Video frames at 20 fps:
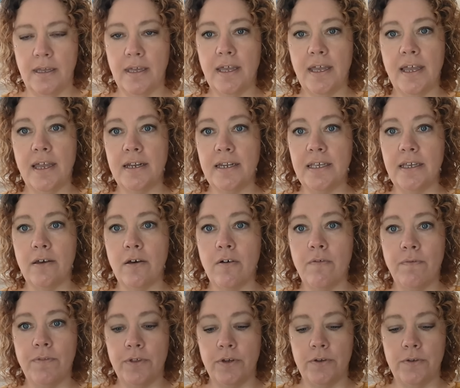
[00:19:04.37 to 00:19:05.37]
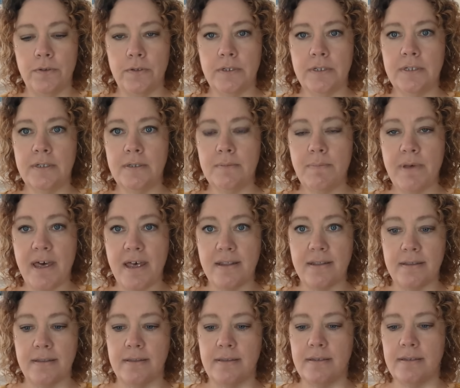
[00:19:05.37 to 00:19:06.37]
any of those
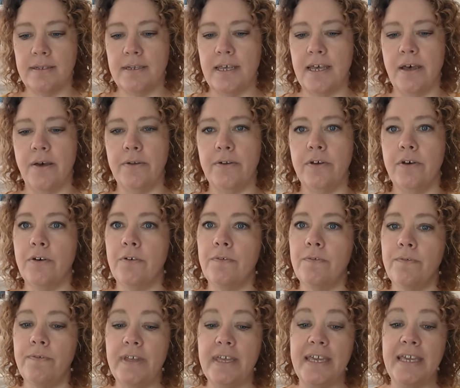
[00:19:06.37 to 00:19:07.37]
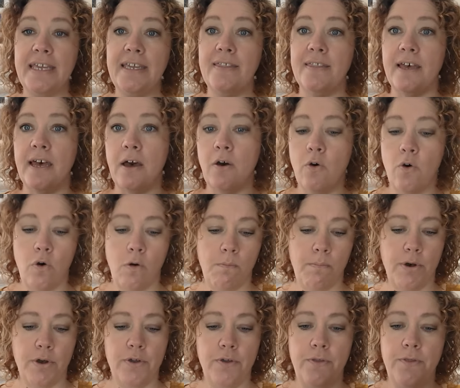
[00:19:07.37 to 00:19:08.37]
patterns out of either or
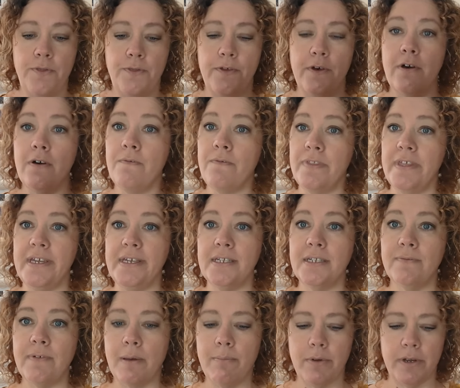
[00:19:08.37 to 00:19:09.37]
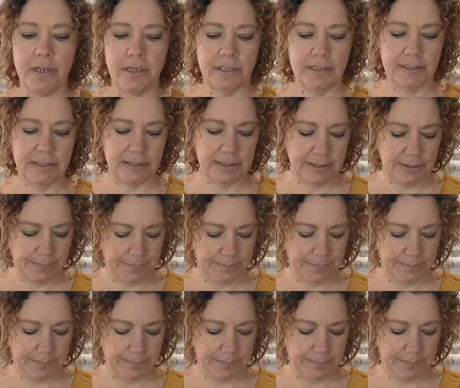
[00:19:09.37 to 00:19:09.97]
both of these fabrics.